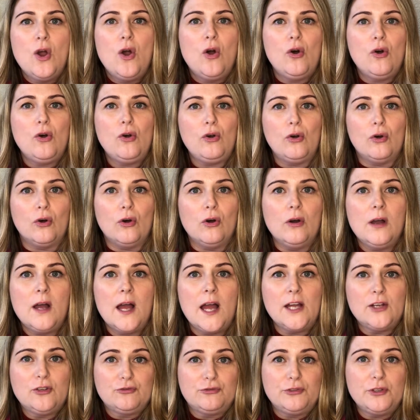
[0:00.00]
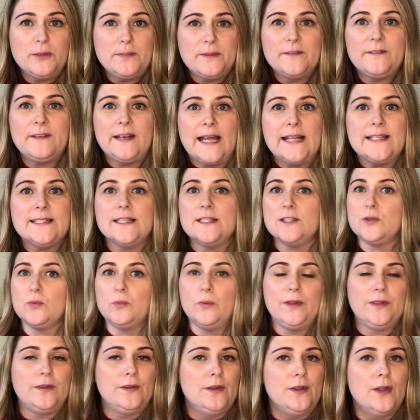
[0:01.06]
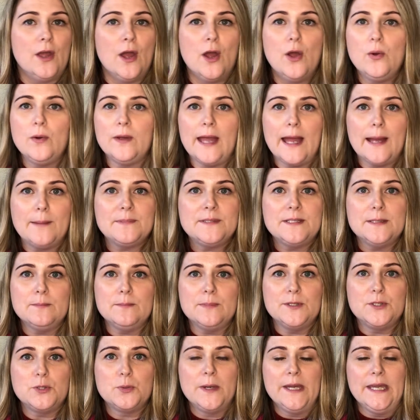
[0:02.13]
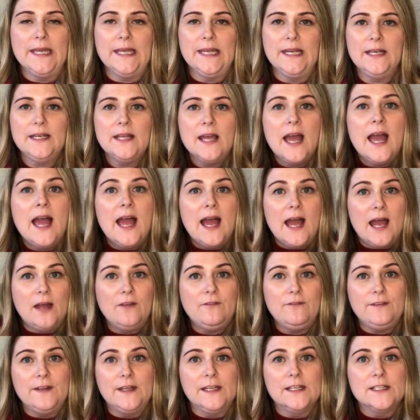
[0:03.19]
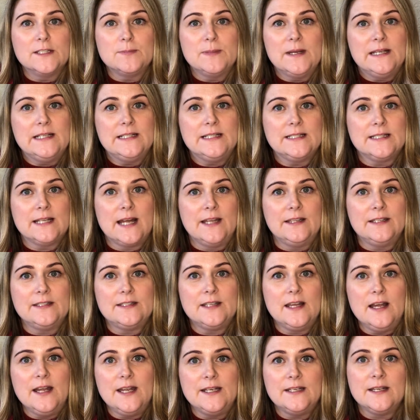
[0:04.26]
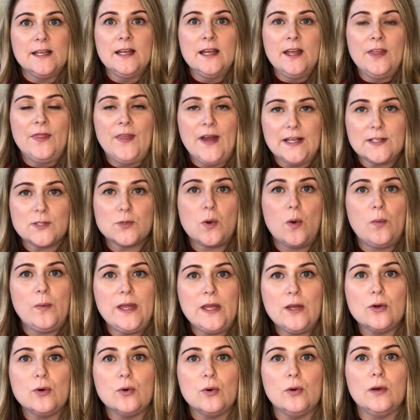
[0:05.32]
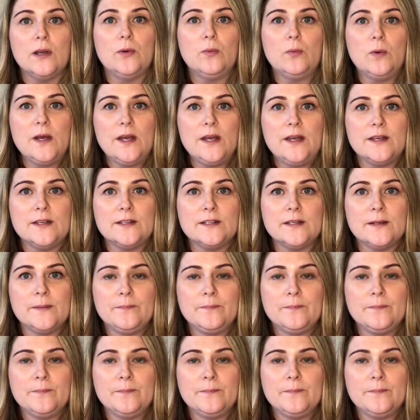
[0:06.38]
or a group of letters with no gaps in between and finger spaces either side. That's what we call a word.